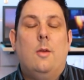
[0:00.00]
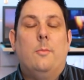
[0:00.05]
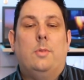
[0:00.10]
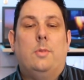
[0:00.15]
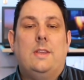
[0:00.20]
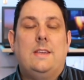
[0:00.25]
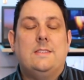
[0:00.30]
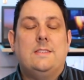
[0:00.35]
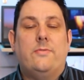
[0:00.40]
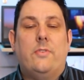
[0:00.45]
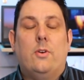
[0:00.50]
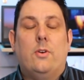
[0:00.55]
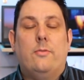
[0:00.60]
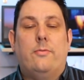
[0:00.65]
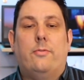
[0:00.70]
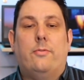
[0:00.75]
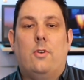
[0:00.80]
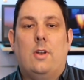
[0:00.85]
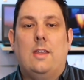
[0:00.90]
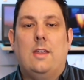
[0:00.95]
please feel
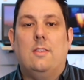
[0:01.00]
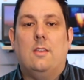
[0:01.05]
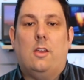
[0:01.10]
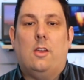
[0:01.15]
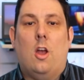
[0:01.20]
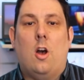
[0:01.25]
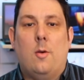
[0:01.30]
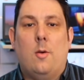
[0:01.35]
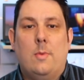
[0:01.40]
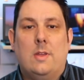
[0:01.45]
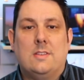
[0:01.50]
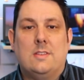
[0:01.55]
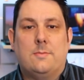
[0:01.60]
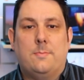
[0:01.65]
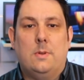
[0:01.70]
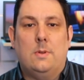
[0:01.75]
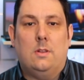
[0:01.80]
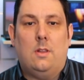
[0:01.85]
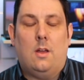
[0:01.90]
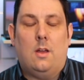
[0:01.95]
free in the comments
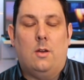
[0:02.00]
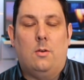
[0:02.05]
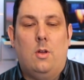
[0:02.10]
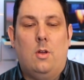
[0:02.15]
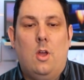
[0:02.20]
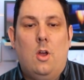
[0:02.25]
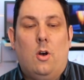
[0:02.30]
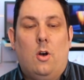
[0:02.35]
below.